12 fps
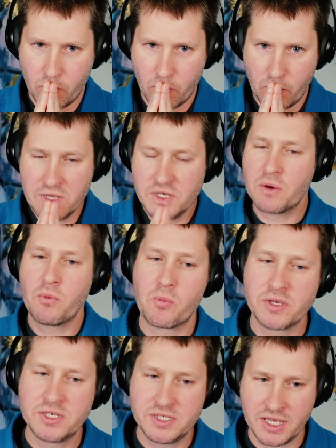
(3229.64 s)

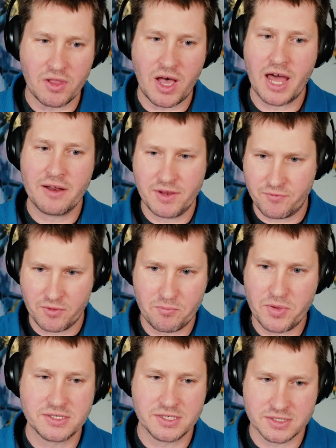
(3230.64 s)
we see a lot of different
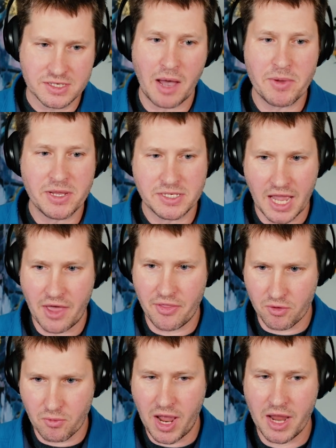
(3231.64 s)
pieces coming
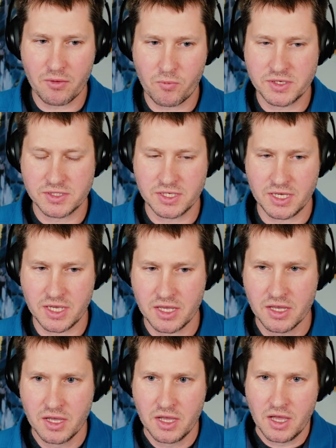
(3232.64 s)
together, right? We see
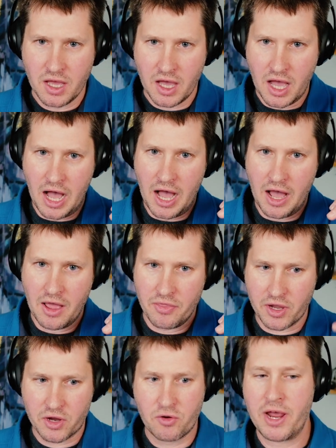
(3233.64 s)

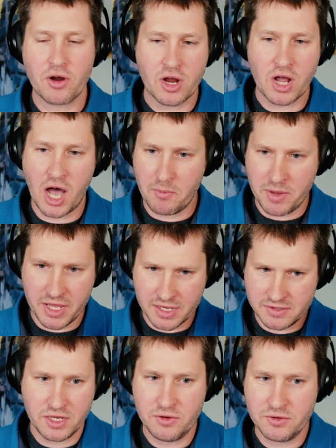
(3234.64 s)
the creator economy
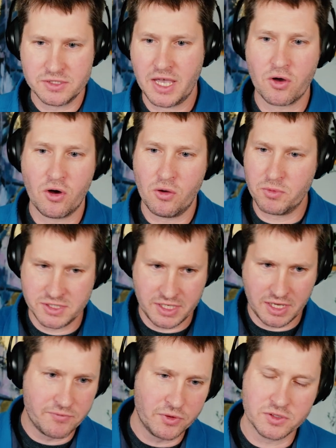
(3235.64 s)
continue to take hold. We see
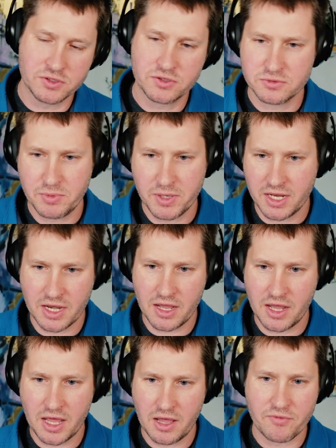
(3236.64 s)
influencers being
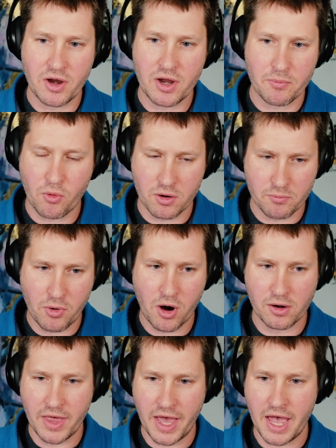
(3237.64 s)
a very important part
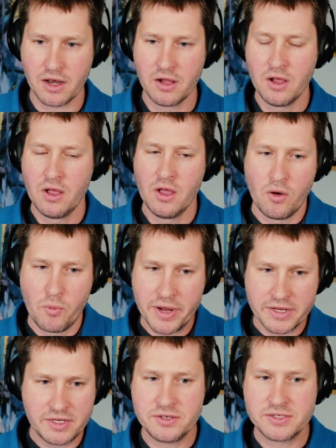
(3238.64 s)
of that. We
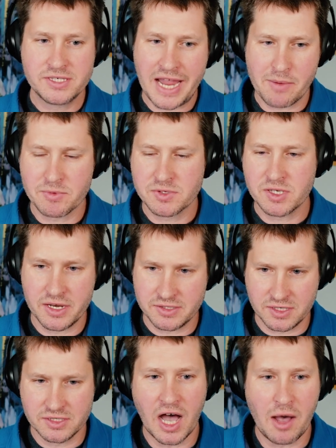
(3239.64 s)
continue to see Amazon as
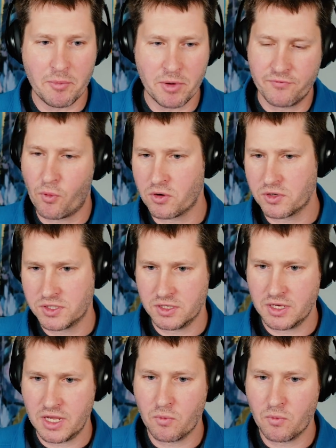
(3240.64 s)
a dominant force in